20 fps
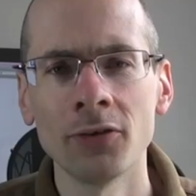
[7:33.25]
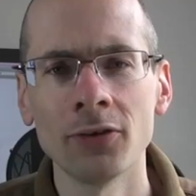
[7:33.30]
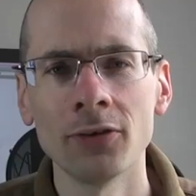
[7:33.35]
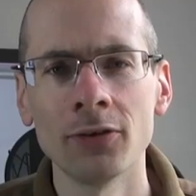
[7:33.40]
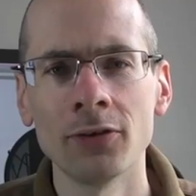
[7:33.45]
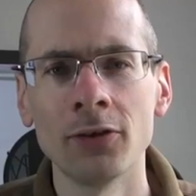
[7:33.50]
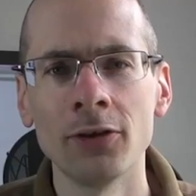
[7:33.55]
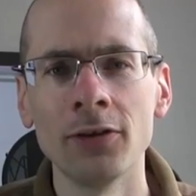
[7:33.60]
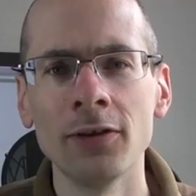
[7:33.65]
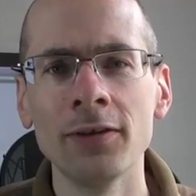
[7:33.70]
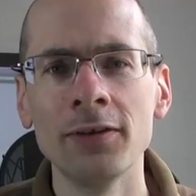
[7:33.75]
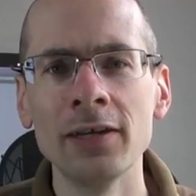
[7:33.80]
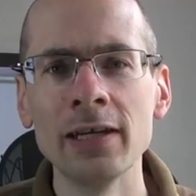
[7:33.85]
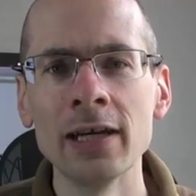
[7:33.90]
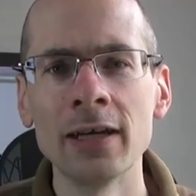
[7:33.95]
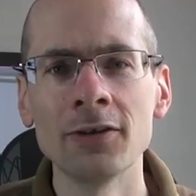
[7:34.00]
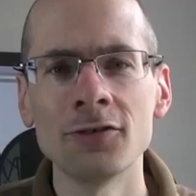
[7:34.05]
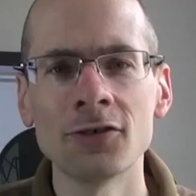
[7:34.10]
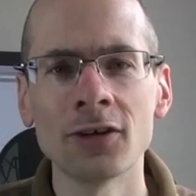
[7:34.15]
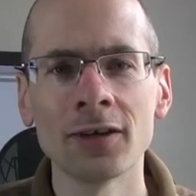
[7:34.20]
it the
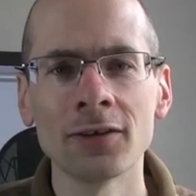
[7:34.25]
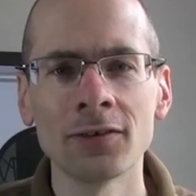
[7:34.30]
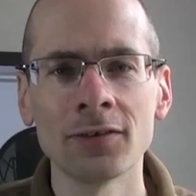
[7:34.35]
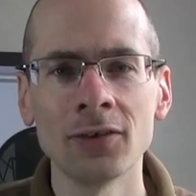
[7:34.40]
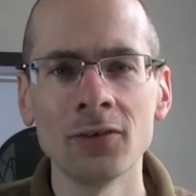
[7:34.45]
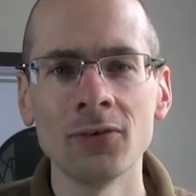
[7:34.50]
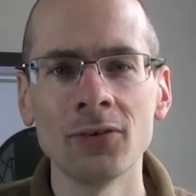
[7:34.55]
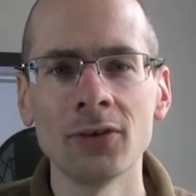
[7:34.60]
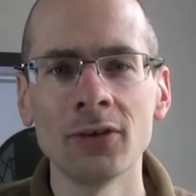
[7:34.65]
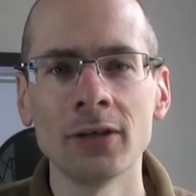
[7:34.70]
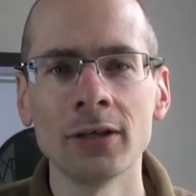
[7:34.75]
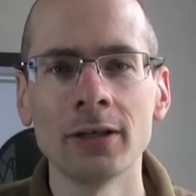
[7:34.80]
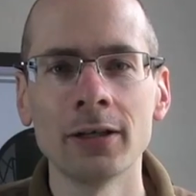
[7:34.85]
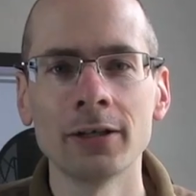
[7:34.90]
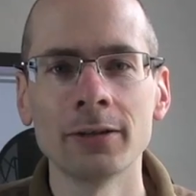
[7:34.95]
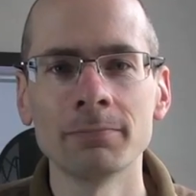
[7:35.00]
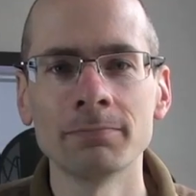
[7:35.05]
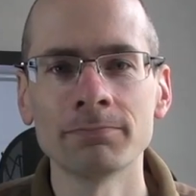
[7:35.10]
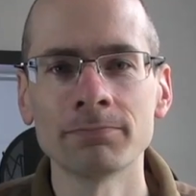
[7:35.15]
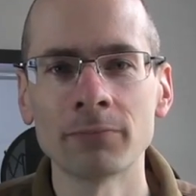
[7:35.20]
DHS using
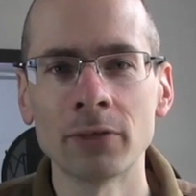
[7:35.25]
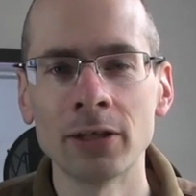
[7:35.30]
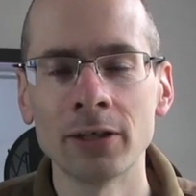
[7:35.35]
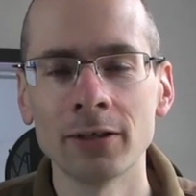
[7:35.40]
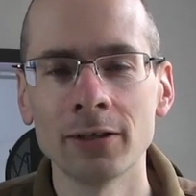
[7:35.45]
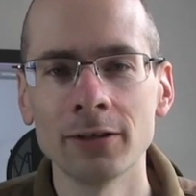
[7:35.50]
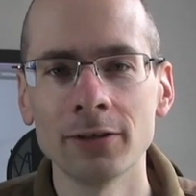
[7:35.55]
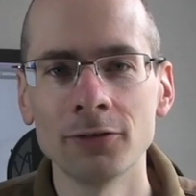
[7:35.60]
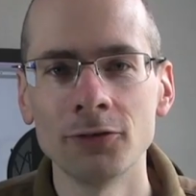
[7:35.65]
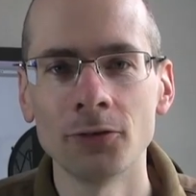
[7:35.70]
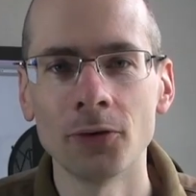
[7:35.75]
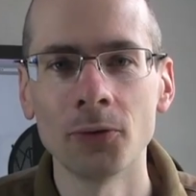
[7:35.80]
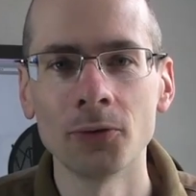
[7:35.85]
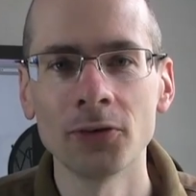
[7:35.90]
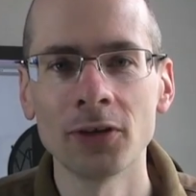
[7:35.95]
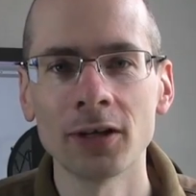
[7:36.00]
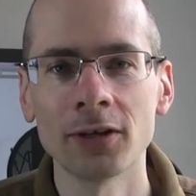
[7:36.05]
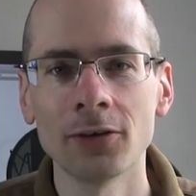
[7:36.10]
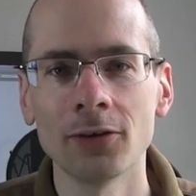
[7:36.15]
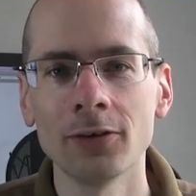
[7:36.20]
drone
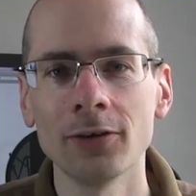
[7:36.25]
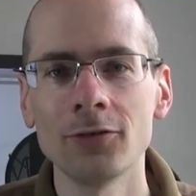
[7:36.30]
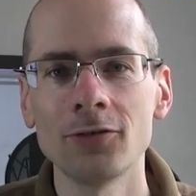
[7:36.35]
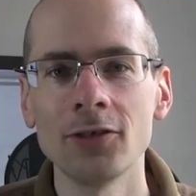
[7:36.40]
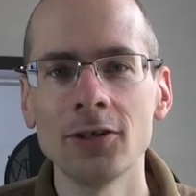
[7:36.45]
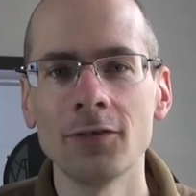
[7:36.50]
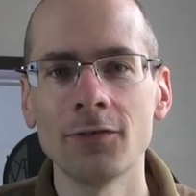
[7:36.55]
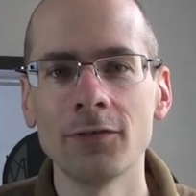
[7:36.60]
technology to